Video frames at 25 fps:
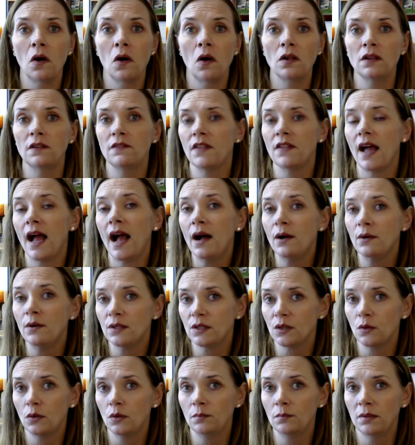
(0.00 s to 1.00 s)
all of the
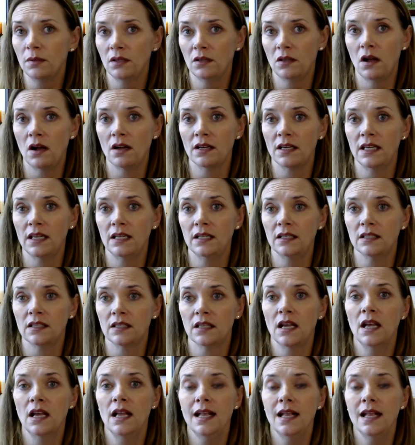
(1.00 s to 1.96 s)
household belongings